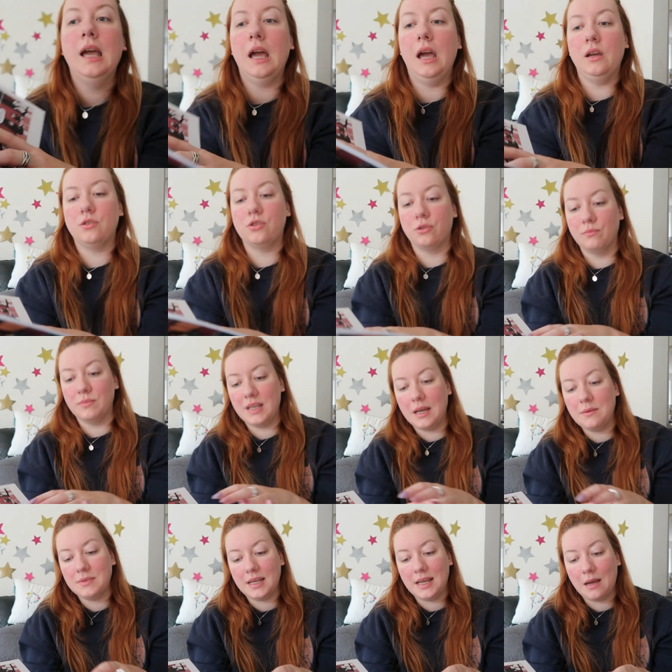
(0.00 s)
Uh,
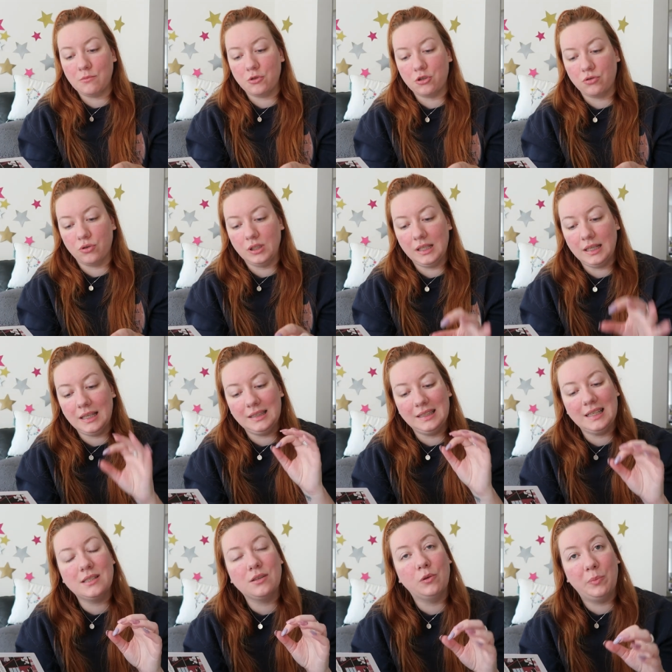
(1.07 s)
sometimes I am struggling a
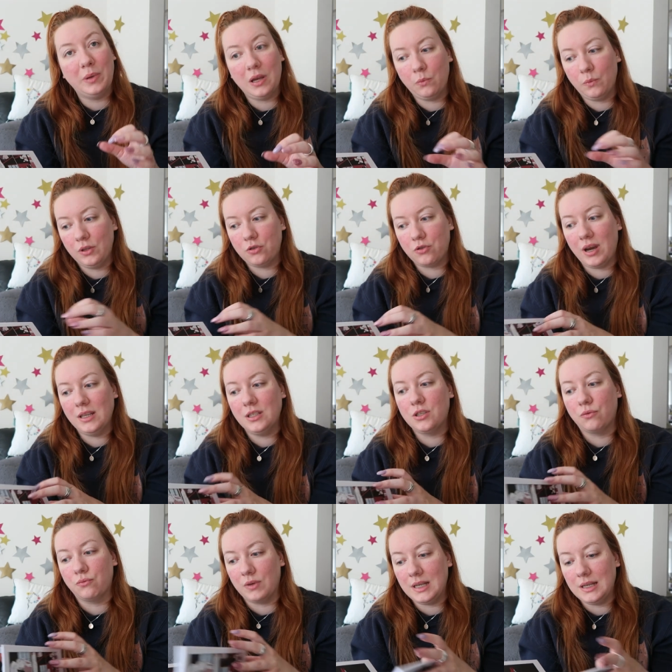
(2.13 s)
little bit with trying
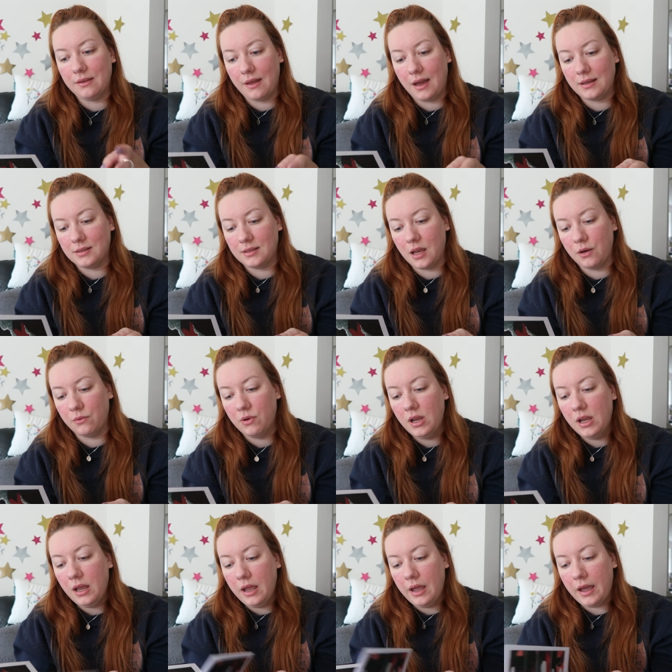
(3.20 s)
to read that. So
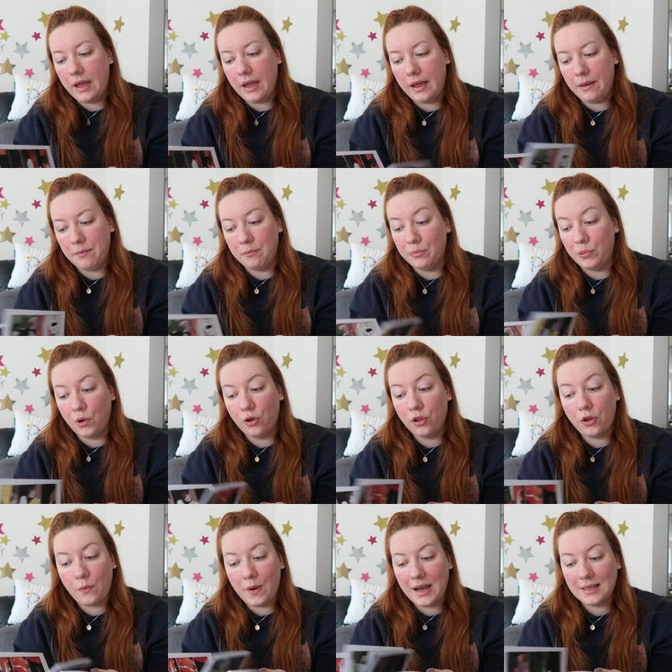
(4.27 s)
um, but
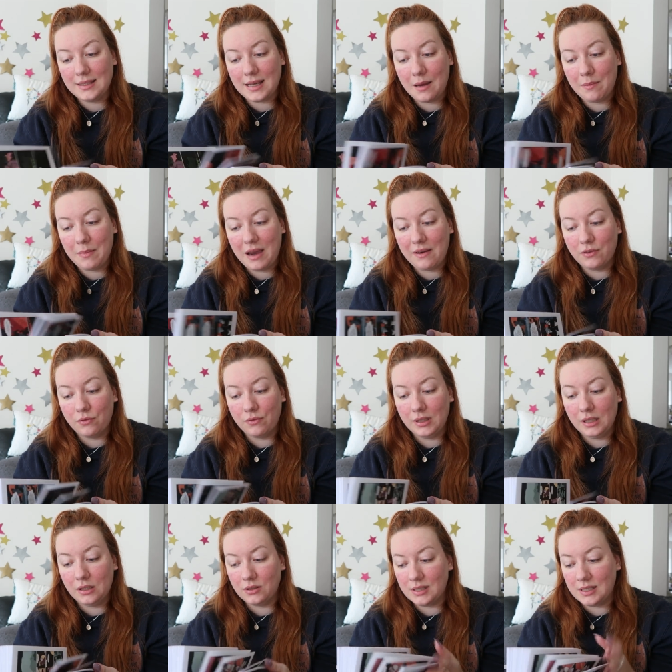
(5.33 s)
otherwise I'm having a
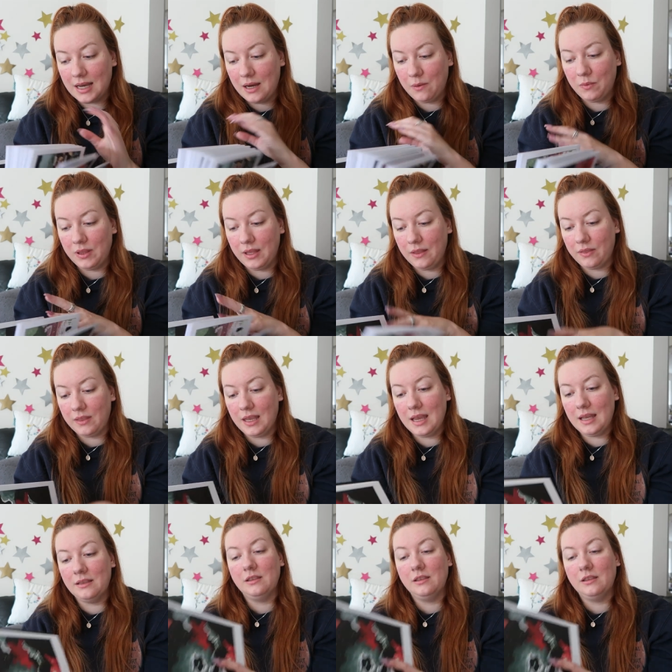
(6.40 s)
really good time with it the